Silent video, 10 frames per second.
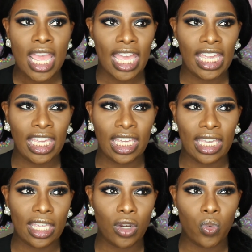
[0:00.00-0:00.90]

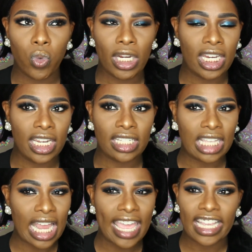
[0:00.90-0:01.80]
and what it is
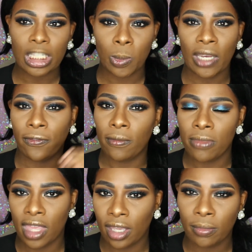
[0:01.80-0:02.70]
that I expect
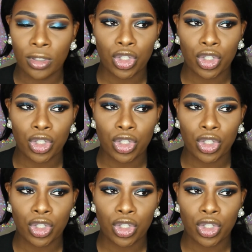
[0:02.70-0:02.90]
from them.